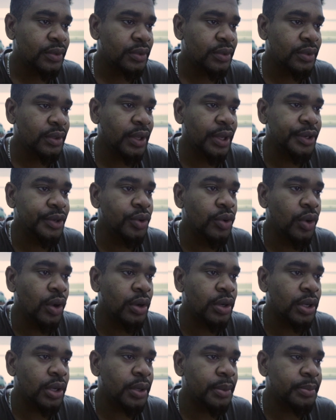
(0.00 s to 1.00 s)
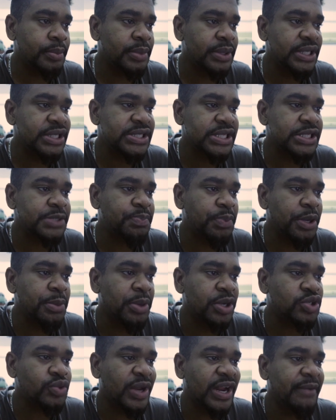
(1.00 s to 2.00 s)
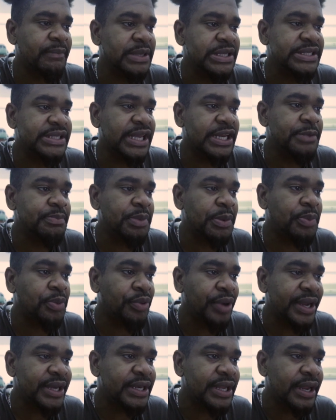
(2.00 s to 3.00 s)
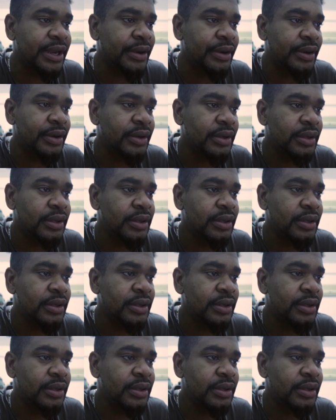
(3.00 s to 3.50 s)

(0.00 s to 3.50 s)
They are no longer. This is pretty much what I've been telling people right there.